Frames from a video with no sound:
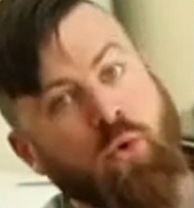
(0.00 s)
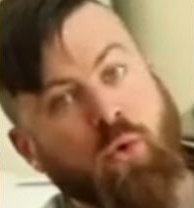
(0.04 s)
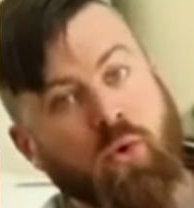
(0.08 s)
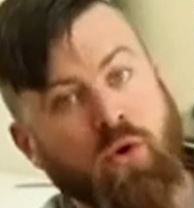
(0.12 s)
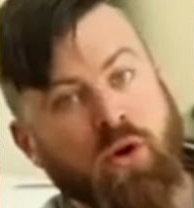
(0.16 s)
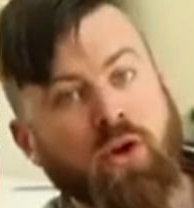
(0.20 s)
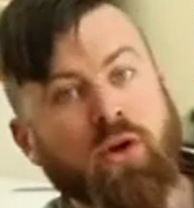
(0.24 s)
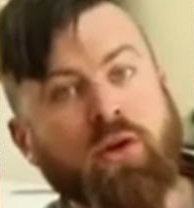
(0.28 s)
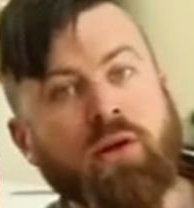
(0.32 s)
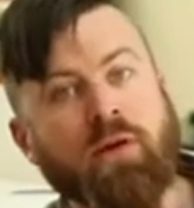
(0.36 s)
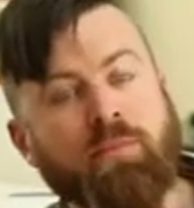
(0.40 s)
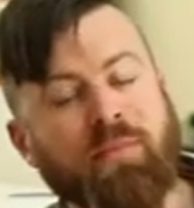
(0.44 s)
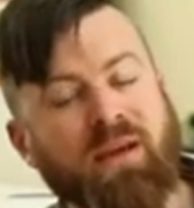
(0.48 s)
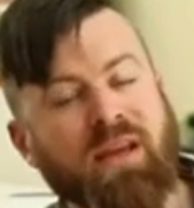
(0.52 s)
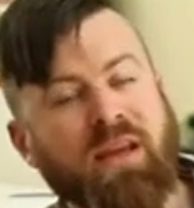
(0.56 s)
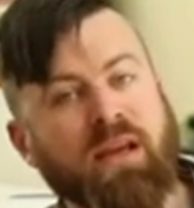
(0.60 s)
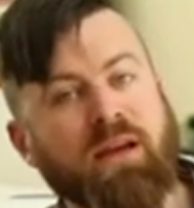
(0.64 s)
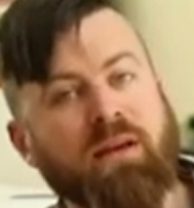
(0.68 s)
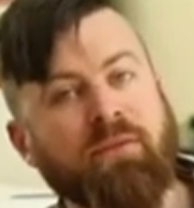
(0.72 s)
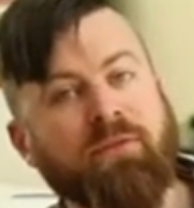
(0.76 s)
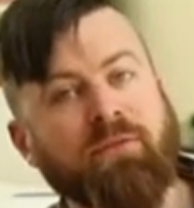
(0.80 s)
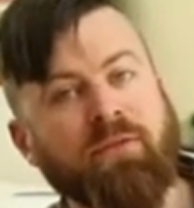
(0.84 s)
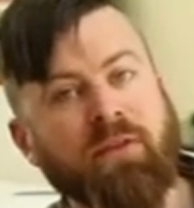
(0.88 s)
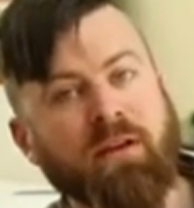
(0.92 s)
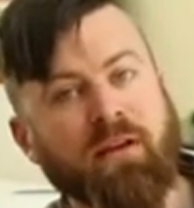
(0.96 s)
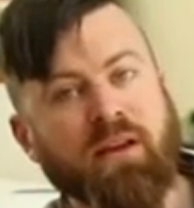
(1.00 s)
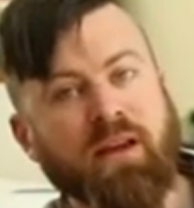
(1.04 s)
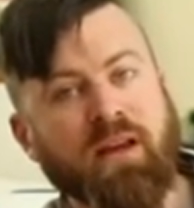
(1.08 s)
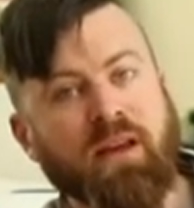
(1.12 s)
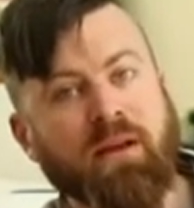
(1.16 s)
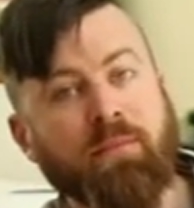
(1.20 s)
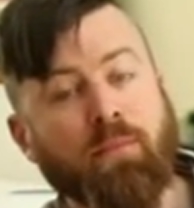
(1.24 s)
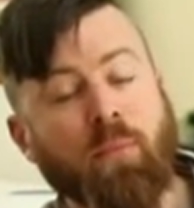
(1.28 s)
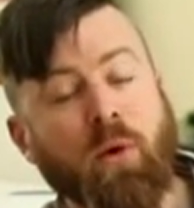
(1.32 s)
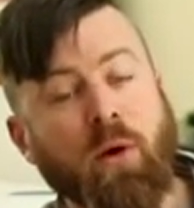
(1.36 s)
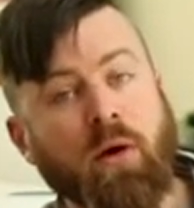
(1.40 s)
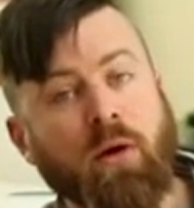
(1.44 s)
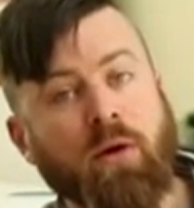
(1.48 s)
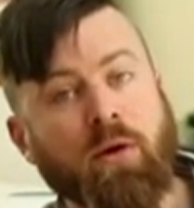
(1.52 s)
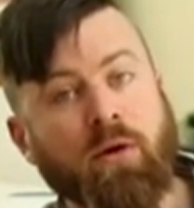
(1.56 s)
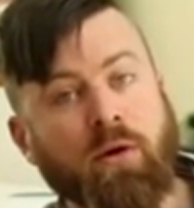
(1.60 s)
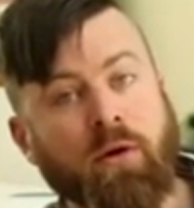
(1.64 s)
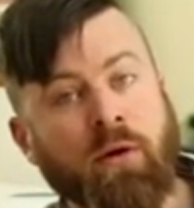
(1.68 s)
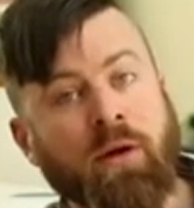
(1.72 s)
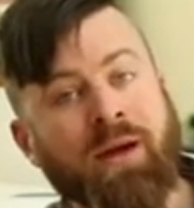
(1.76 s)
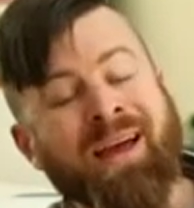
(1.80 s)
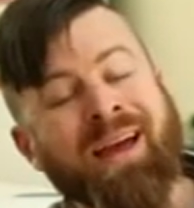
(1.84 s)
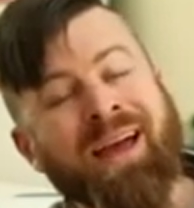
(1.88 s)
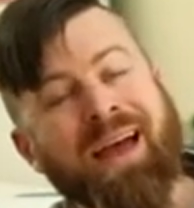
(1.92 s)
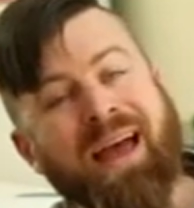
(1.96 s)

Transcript: or you can be an affiliate marketer